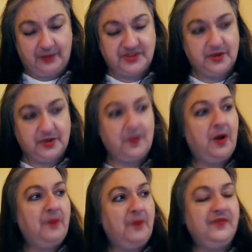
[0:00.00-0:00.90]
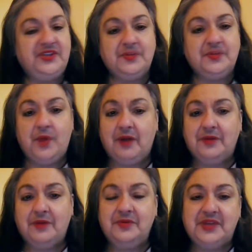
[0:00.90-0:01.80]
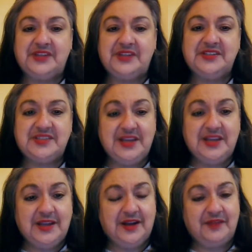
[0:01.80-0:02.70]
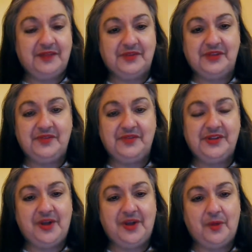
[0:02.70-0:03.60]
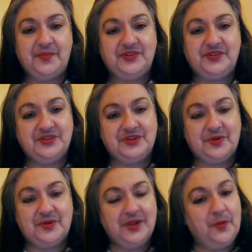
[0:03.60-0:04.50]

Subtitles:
So hopefully tomorrow you'll get to see it. I really, really hope that you do.